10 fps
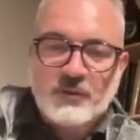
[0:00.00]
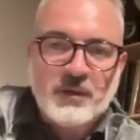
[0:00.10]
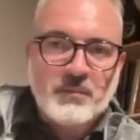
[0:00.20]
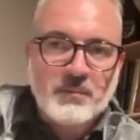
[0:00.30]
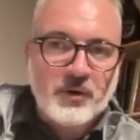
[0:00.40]
me,
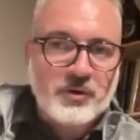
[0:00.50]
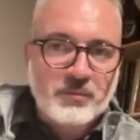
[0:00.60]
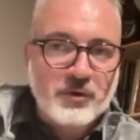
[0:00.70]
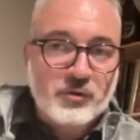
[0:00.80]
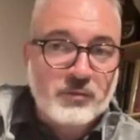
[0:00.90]

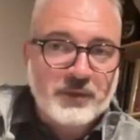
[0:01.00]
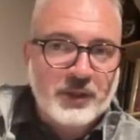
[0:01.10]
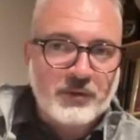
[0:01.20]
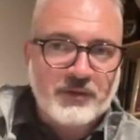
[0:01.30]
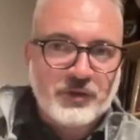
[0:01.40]
mushroom,
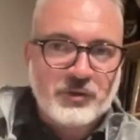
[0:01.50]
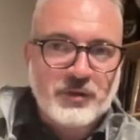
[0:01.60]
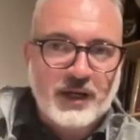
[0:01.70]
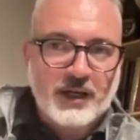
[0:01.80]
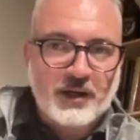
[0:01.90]
if you do
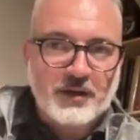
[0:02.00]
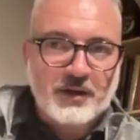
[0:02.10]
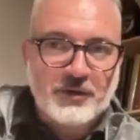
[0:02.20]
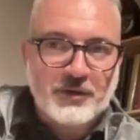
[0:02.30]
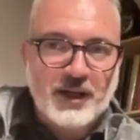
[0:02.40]
like a
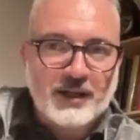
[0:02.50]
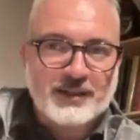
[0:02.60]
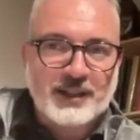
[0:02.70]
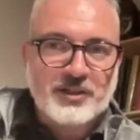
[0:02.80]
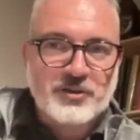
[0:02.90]
nice
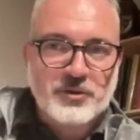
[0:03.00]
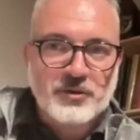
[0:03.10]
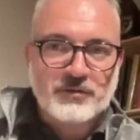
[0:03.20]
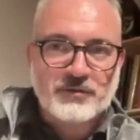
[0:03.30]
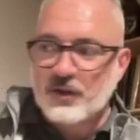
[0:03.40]
selection
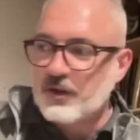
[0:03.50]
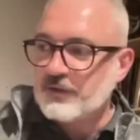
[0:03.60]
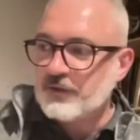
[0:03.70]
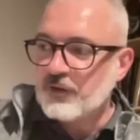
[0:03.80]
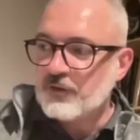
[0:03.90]
of
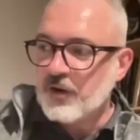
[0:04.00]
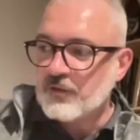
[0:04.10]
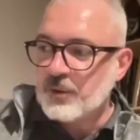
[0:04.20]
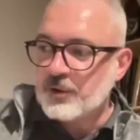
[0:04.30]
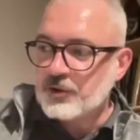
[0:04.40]

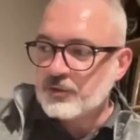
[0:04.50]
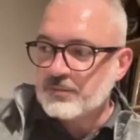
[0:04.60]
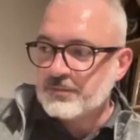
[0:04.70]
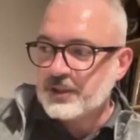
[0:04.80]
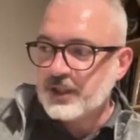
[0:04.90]

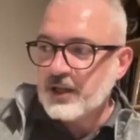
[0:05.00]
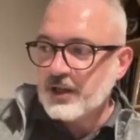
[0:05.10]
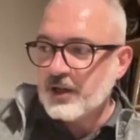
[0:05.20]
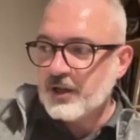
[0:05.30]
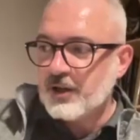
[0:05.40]
mushrooms
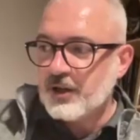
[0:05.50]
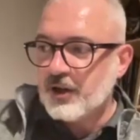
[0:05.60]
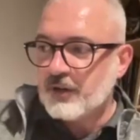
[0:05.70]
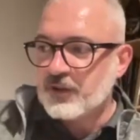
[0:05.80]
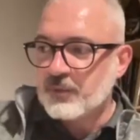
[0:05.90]

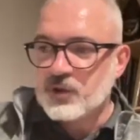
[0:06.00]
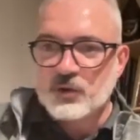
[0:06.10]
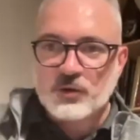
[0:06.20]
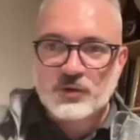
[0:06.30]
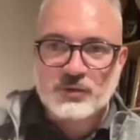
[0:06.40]
of some
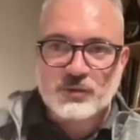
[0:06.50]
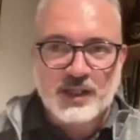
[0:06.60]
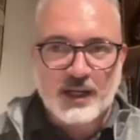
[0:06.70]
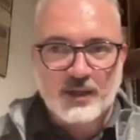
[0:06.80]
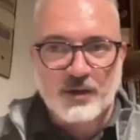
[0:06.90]
sort, with
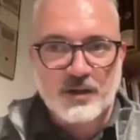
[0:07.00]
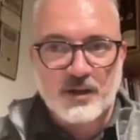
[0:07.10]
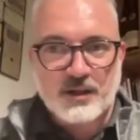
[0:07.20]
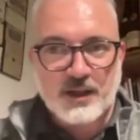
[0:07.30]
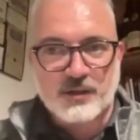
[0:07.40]
like a
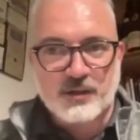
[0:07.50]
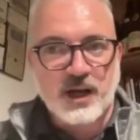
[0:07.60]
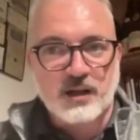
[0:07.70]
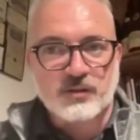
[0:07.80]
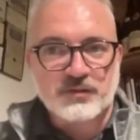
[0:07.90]

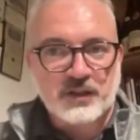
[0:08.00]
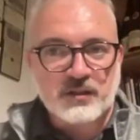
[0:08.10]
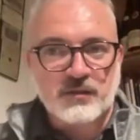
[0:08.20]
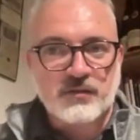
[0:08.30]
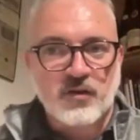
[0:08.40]
tartuffe
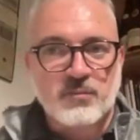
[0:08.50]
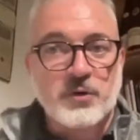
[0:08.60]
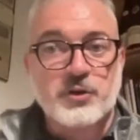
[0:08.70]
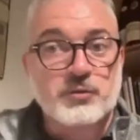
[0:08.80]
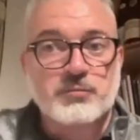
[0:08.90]
of
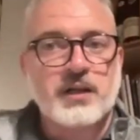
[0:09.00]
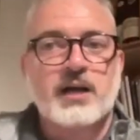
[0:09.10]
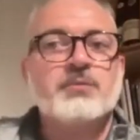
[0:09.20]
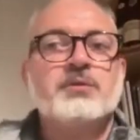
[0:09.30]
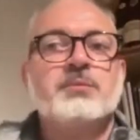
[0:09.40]
mushroom,
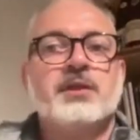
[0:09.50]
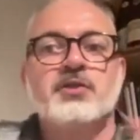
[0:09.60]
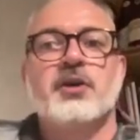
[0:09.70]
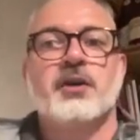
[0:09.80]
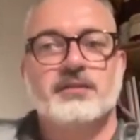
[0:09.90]
that would be
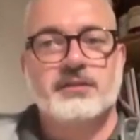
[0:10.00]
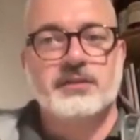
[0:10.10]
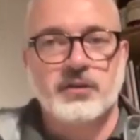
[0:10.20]
just,